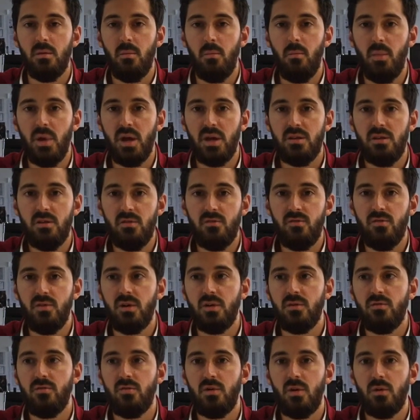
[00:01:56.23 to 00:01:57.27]
may
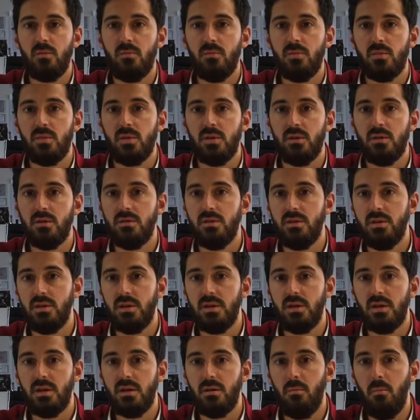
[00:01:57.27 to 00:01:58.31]
differ from
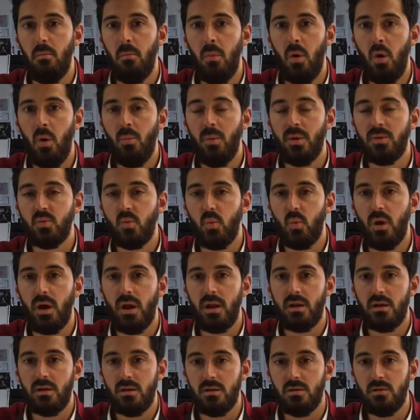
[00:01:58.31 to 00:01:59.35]
the moment
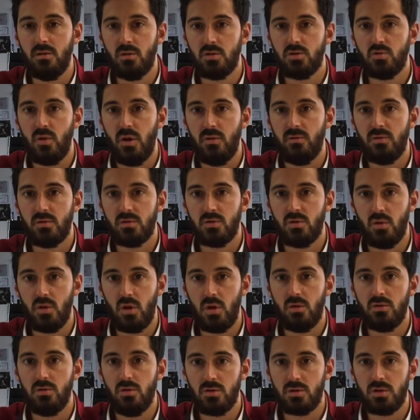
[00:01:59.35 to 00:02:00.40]
when those revenues,
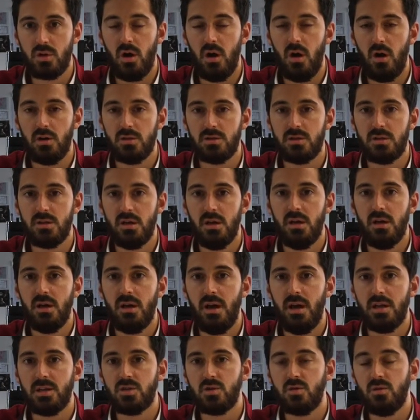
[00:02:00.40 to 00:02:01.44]
those costs
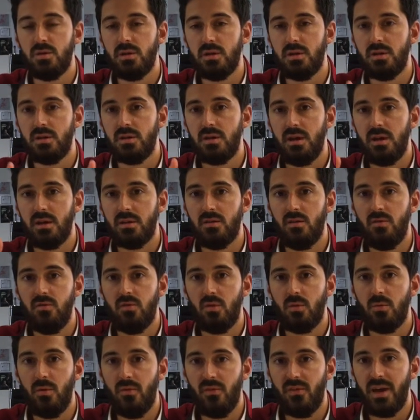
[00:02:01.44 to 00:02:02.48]
actually take the
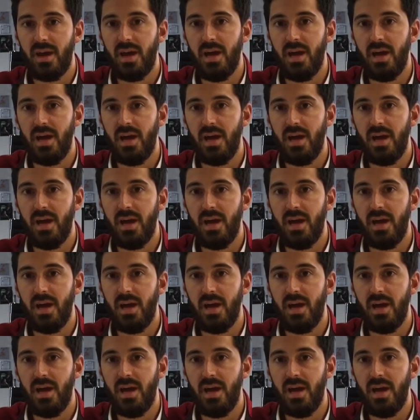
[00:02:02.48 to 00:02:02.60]
form of